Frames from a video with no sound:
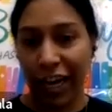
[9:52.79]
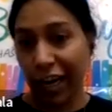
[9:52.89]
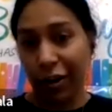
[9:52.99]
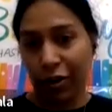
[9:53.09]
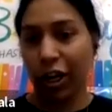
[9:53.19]

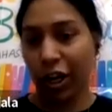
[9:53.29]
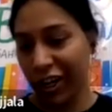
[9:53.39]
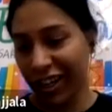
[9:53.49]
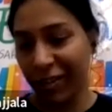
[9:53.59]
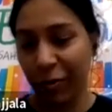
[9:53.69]
I'll talk
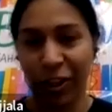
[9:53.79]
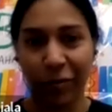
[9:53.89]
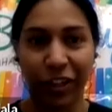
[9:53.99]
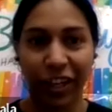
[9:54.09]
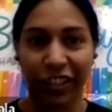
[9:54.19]
about
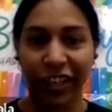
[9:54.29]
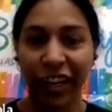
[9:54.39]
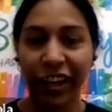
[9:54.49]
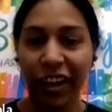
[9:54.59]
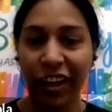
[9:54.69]
them in the next
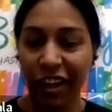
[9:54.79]
slide.